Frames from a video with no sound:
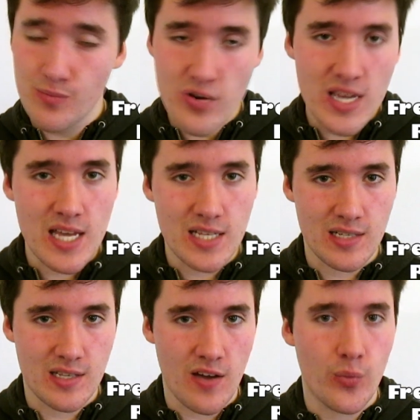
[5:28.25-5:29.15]
pretty easy
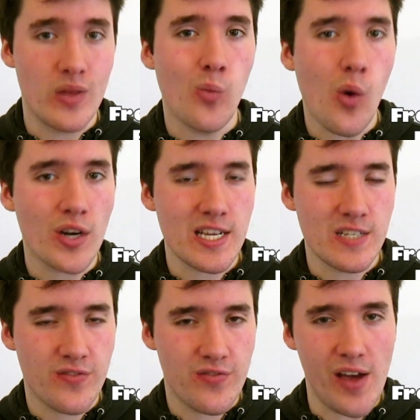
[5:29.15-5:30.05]
stuff with what
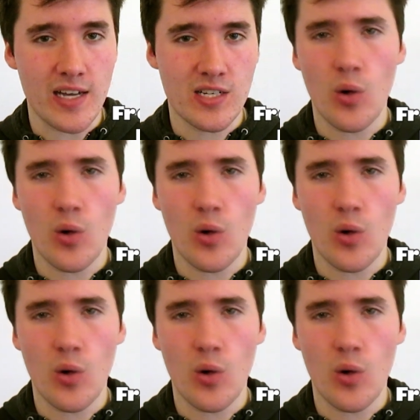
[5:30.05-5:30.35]
is fate,